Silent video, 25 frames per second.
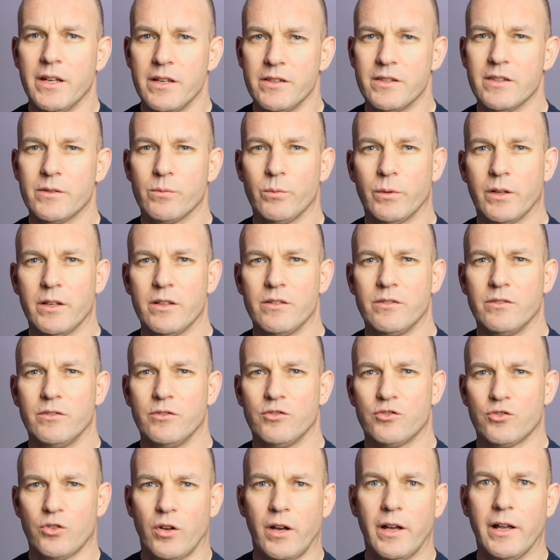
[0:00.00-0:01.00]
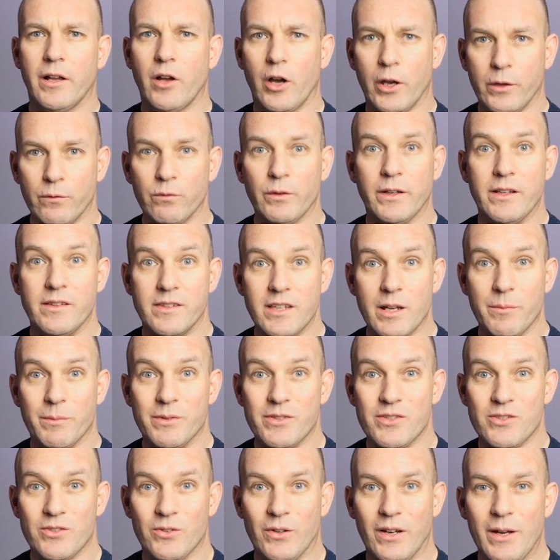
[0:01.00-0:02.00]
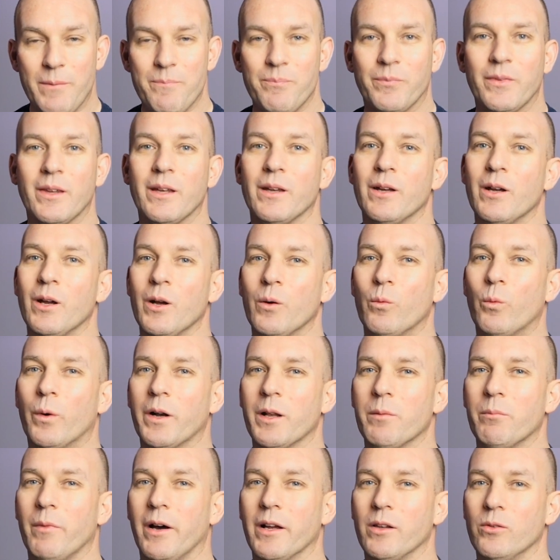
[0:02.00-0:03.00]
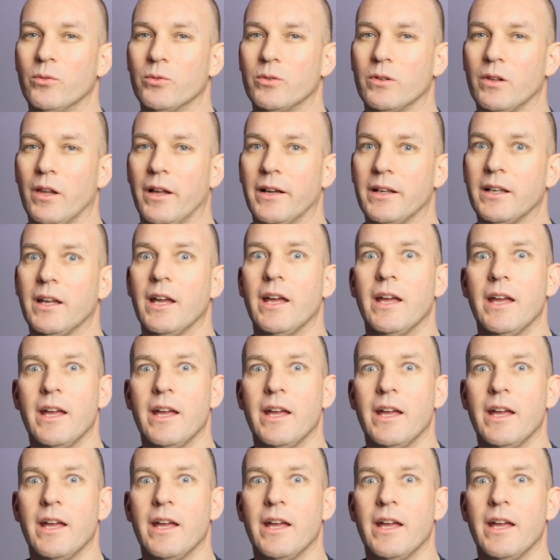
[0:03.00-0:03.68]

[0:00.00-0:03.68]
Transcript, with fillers: Just want to try and hopefully demonstrate what it might look like